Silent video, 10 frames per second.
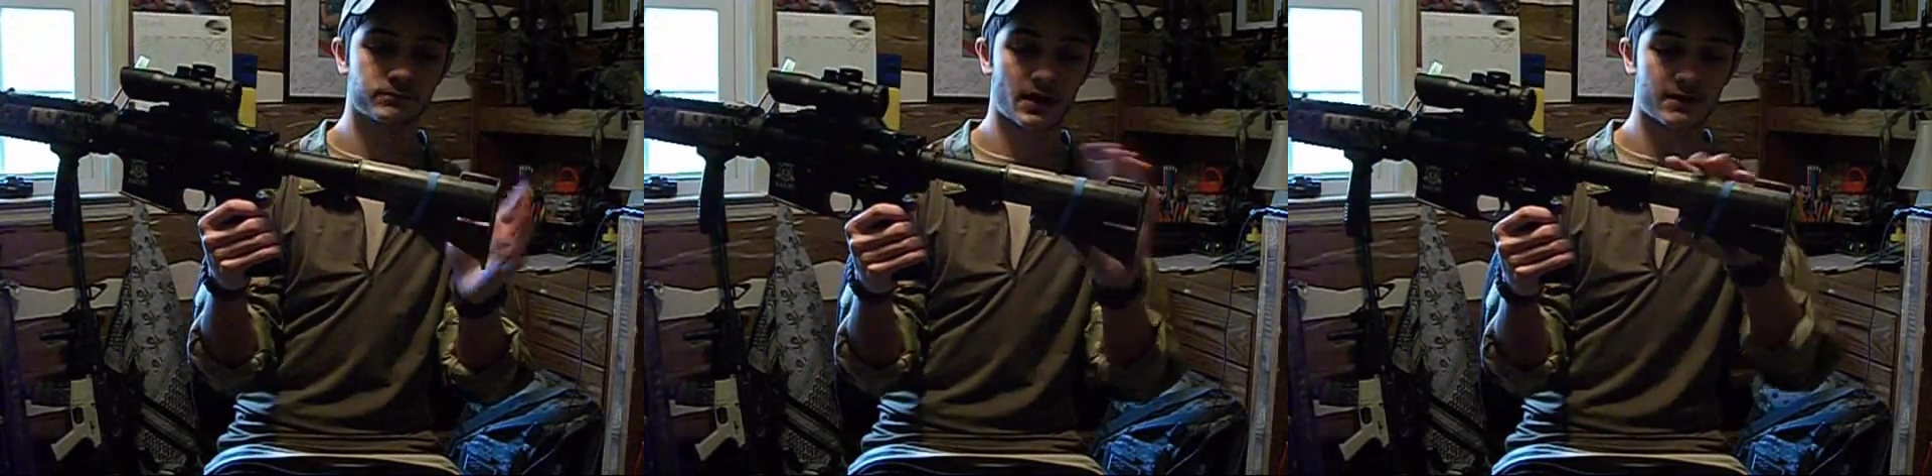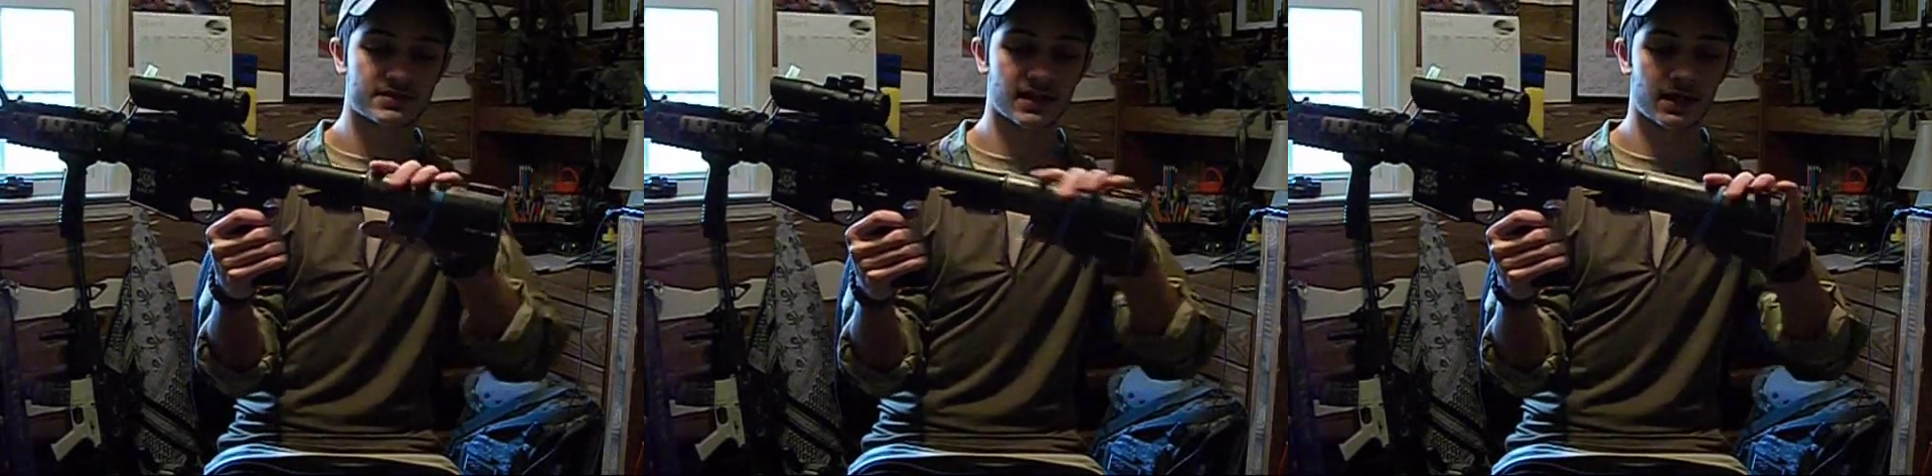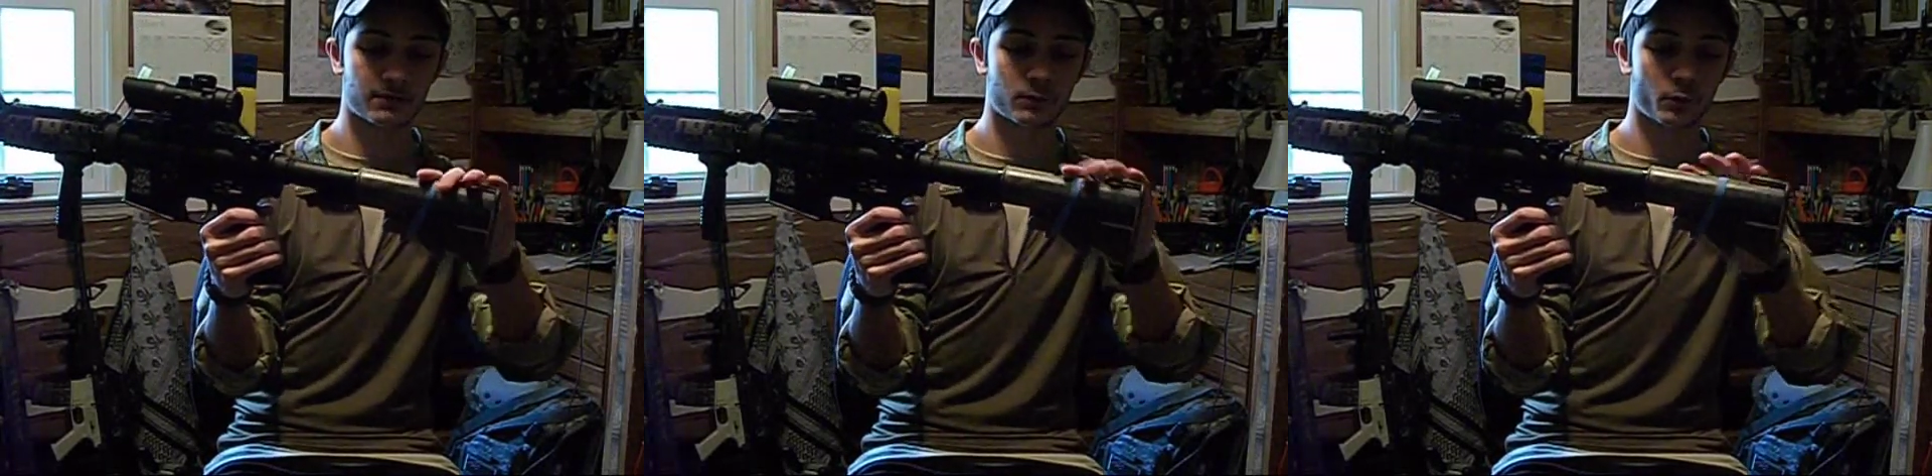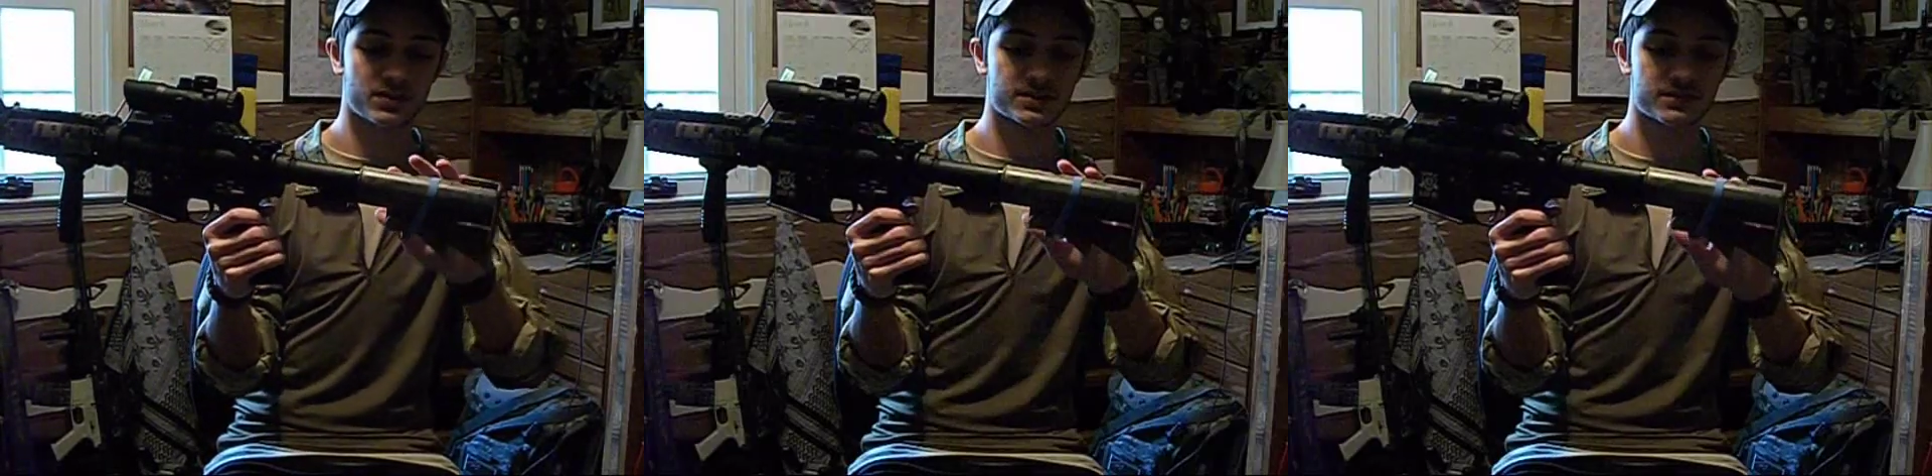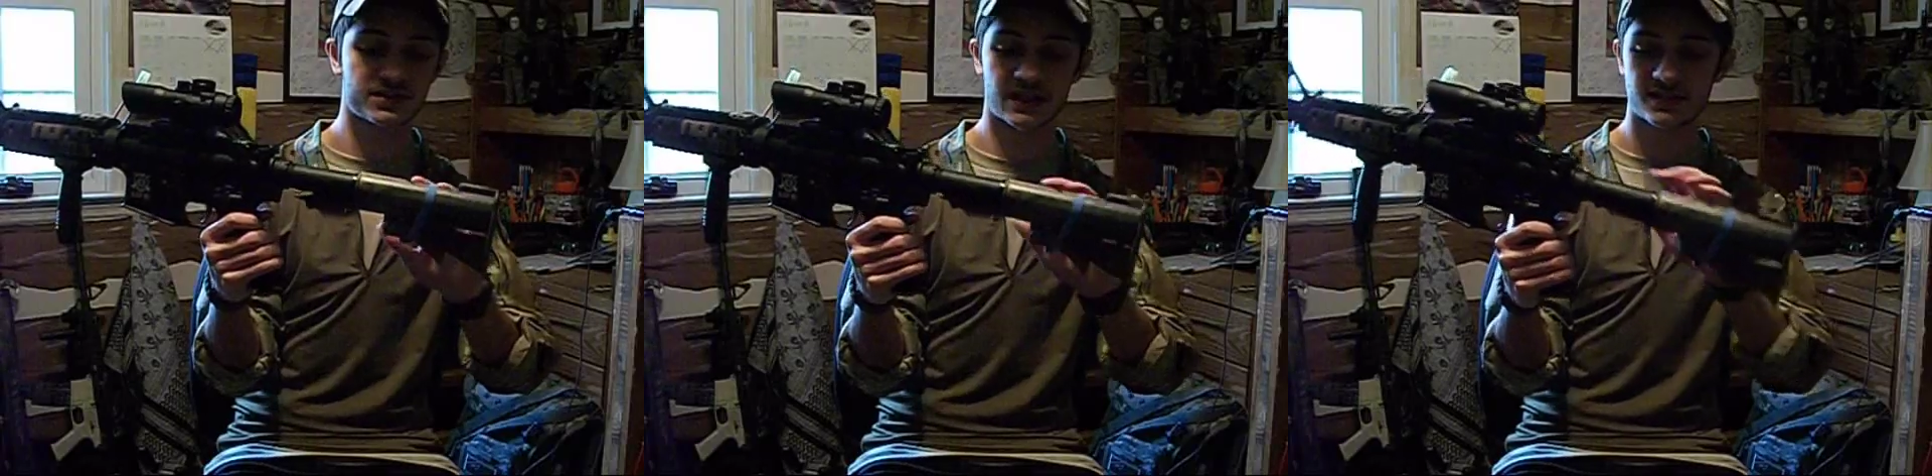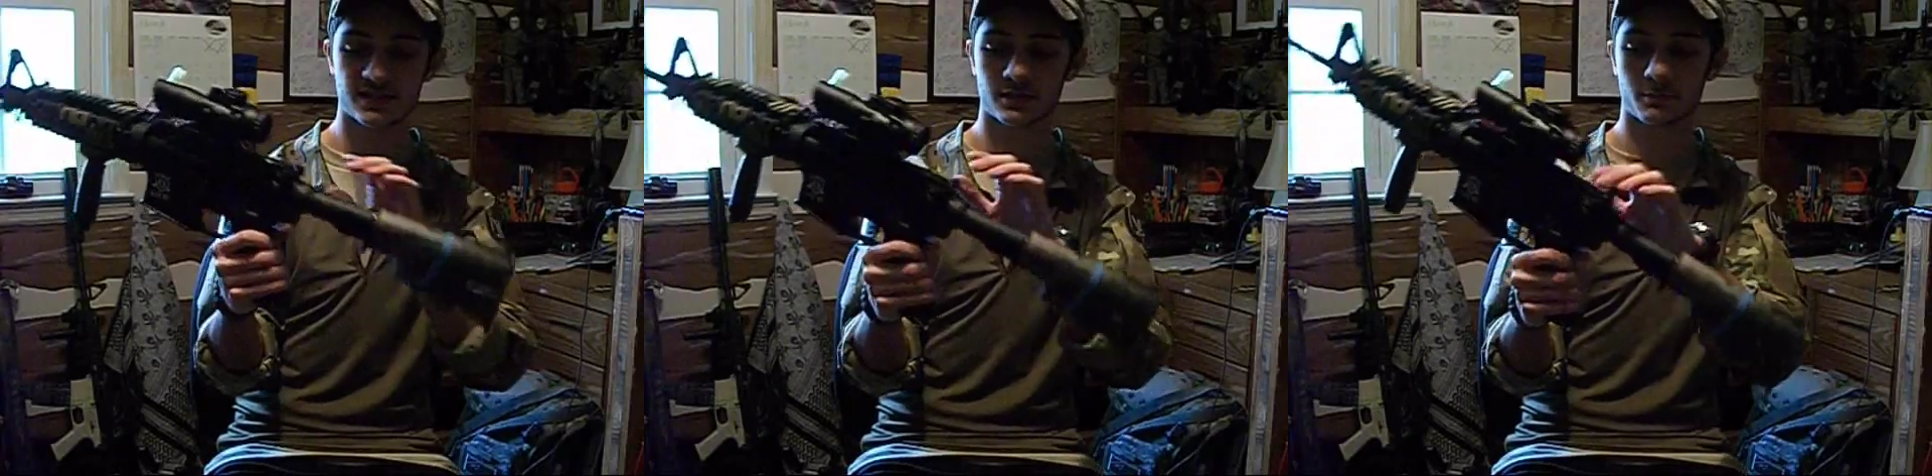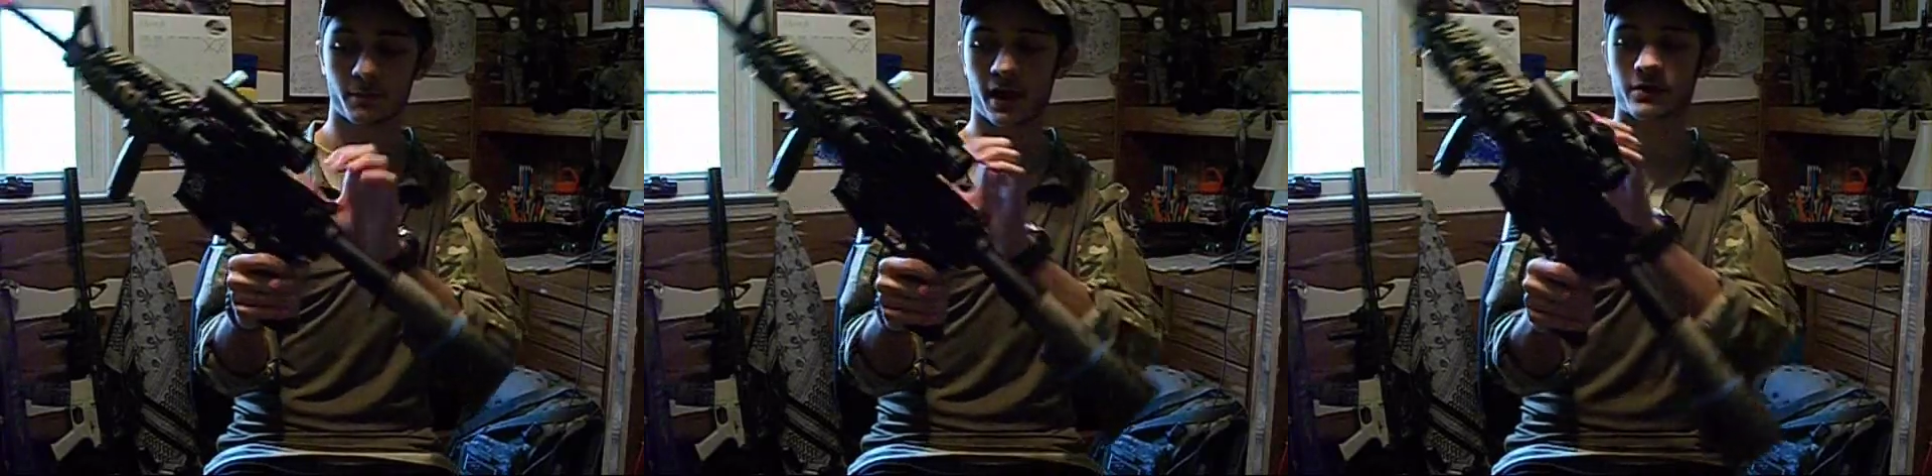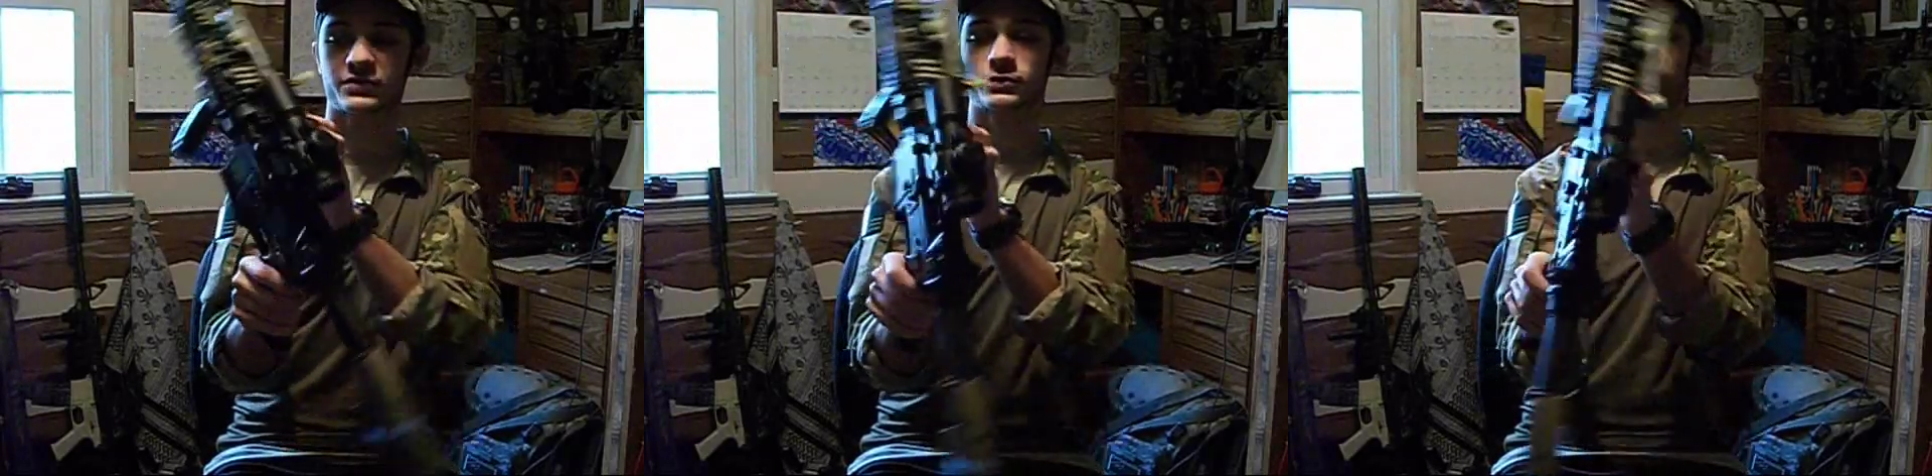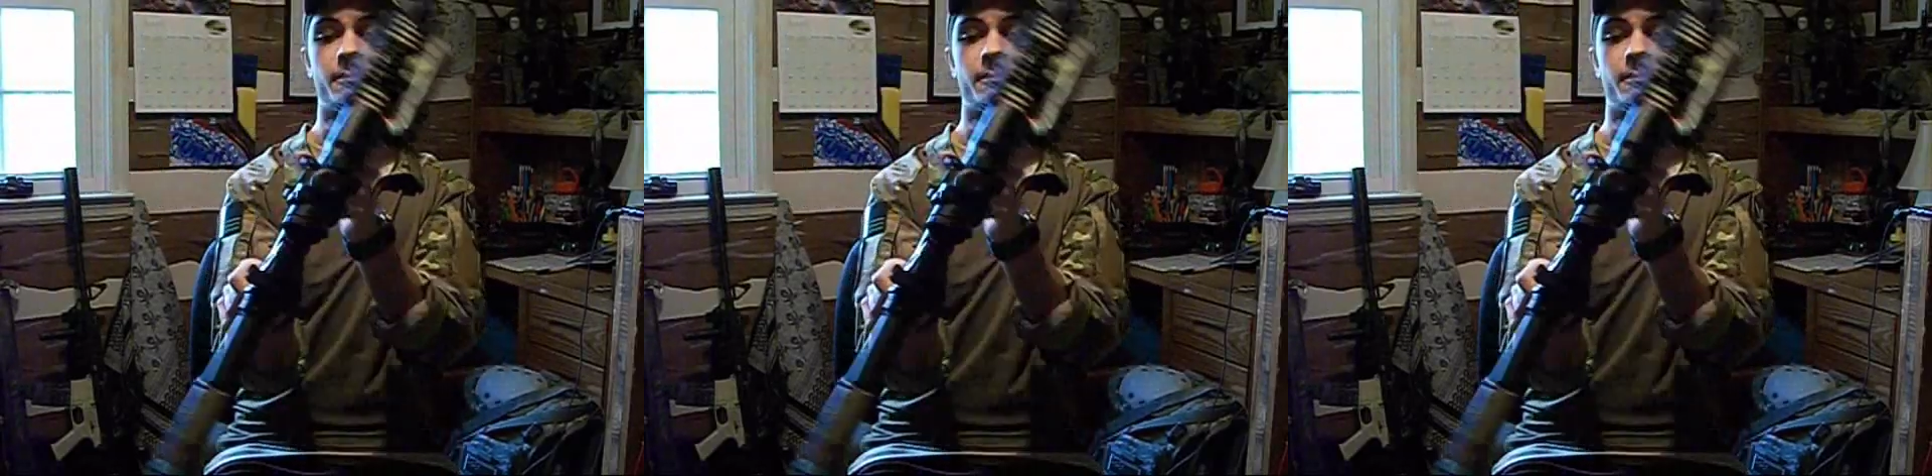tan with some snakeskin pattern to it.